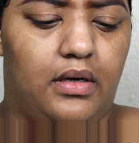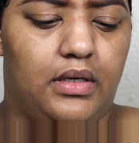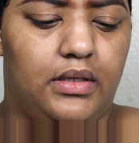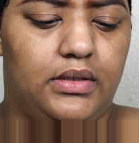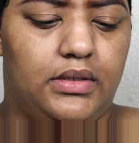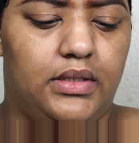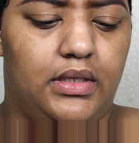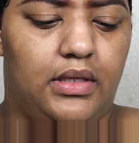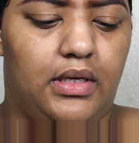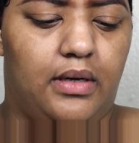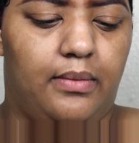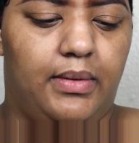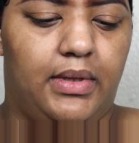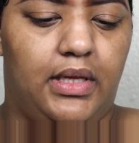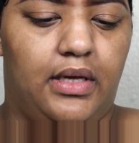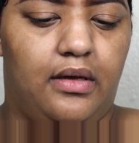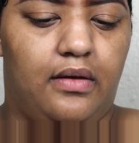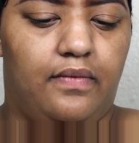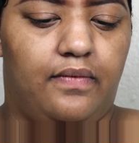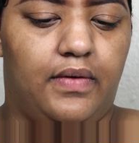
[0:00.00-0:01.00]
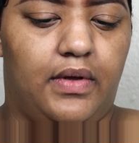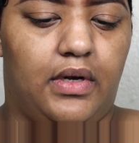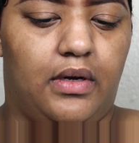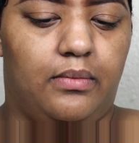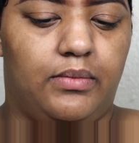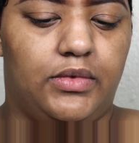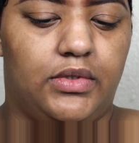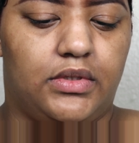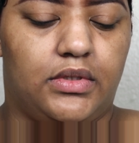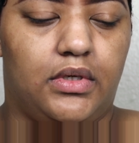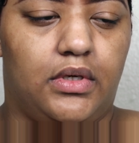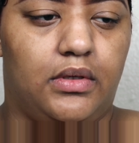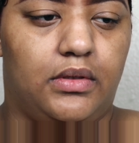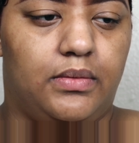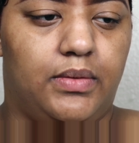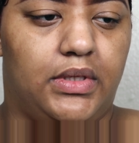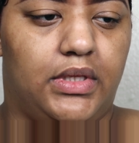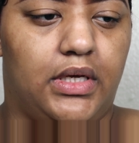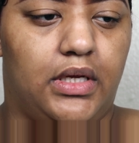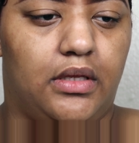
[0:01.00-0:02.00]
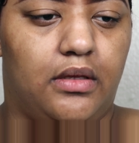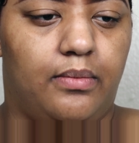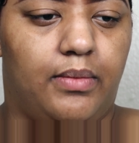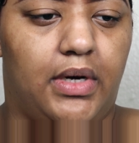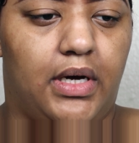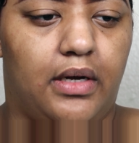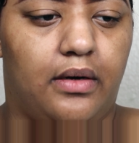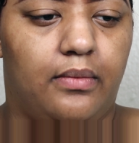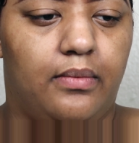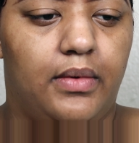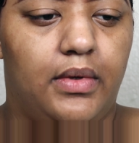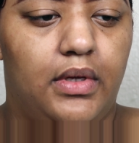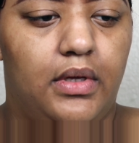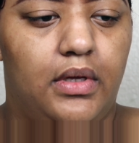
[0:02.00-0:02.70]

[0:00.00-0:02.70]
Concealer, I believe, and I'm just going to put that at the bottom.